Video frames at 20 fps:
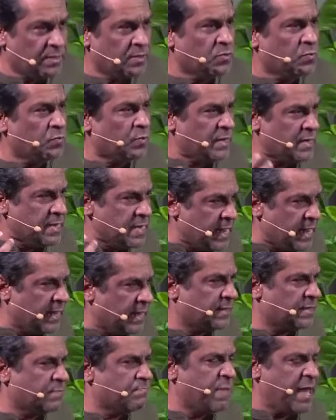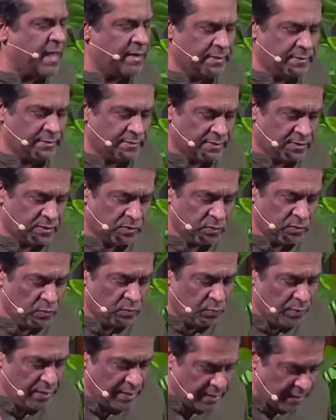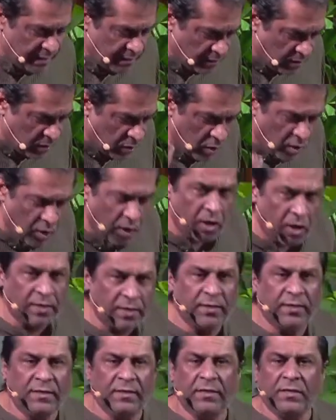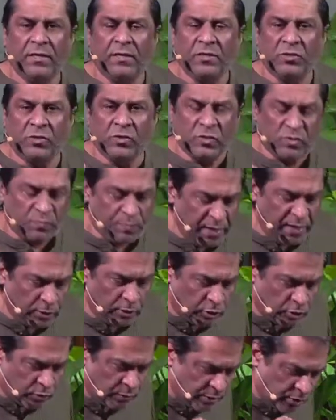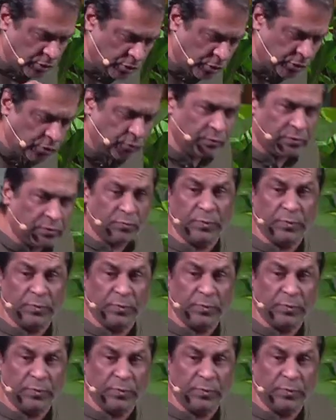We need the balance. We need God to speak through His truth.